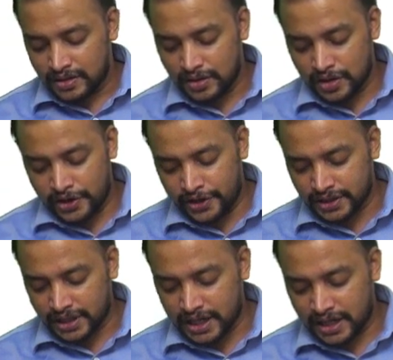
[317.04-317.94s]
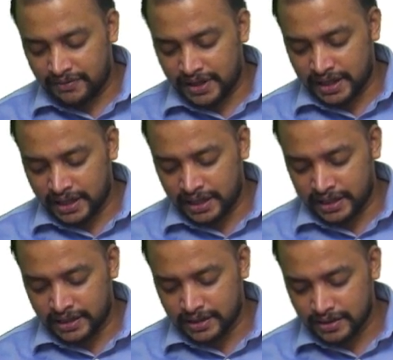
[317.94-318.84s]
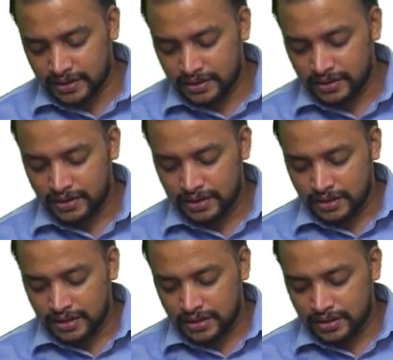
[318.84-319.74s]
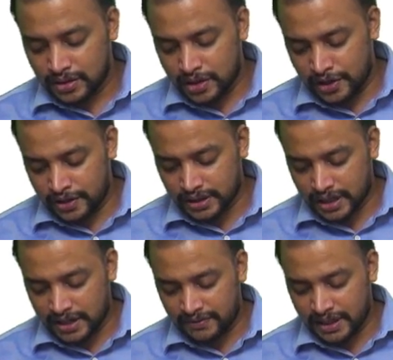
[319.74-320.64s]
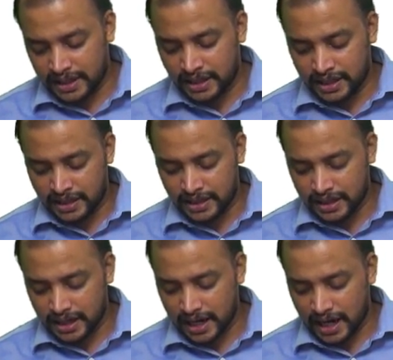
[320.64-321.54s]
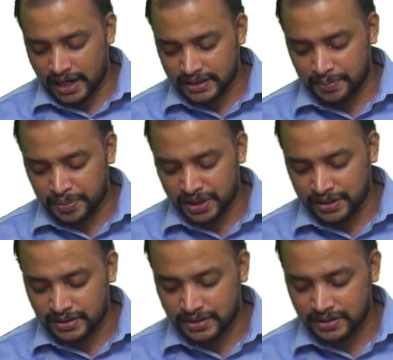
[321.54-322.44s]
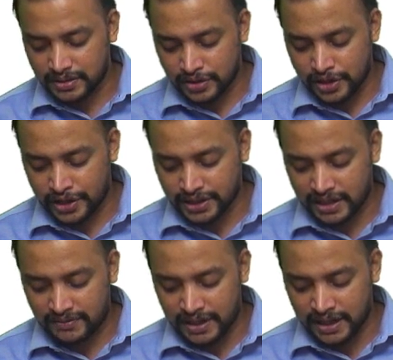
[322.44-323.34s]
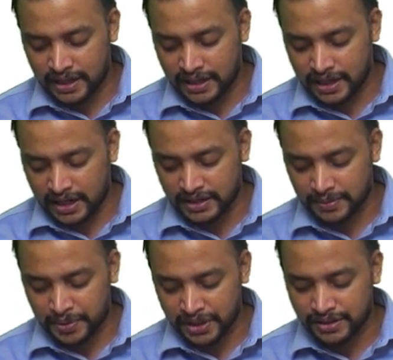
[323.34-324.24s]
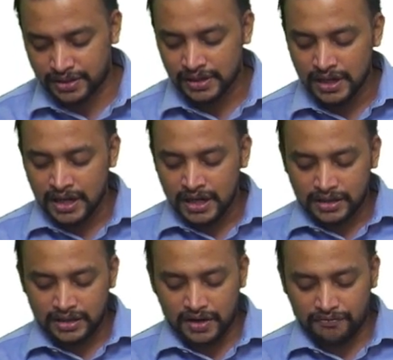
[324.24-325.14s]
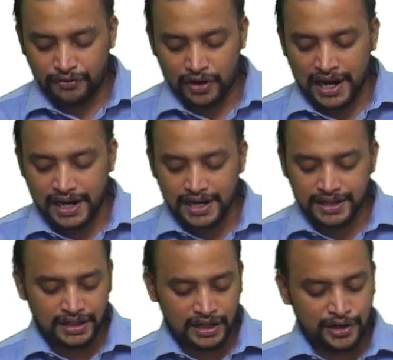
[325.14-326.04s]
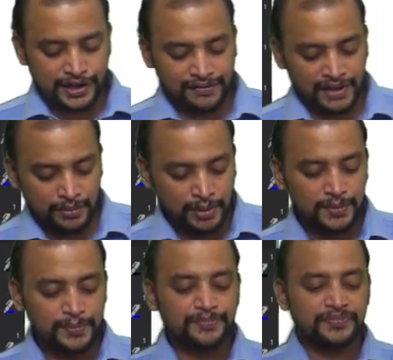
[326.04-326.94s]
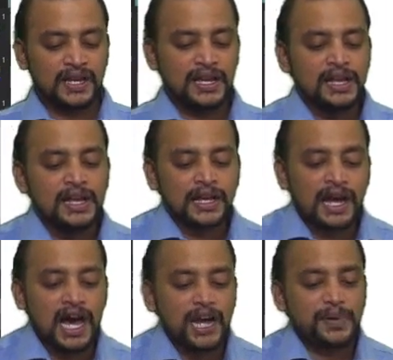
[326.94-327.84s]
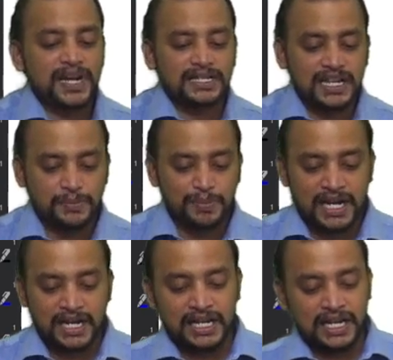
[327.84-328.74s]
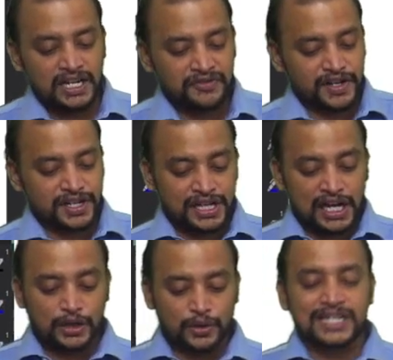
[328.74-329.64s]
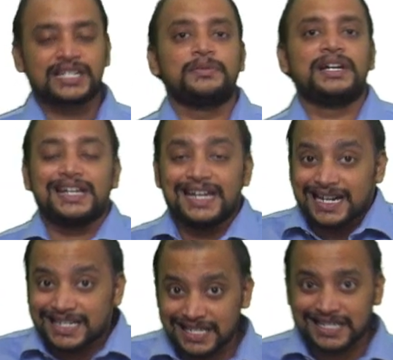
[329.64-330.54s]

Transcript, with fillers: not covered under not covered under exceptions not covered under exceptions therefore itc not available car purchased by a dealer for sale to customer yes